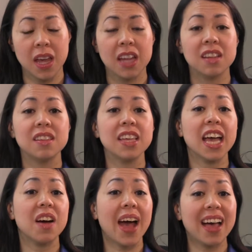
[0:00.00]
to see
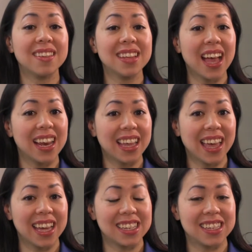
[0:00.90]
how asset
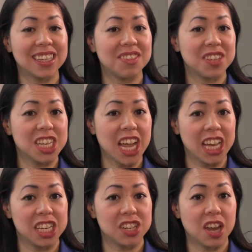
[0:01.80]
allocations have
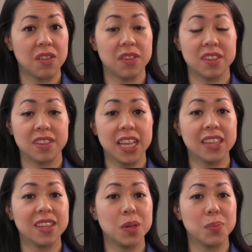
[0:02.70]
changed over a
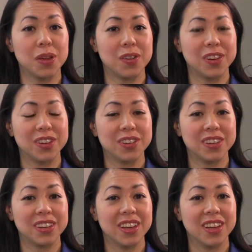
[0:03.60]
six-year period.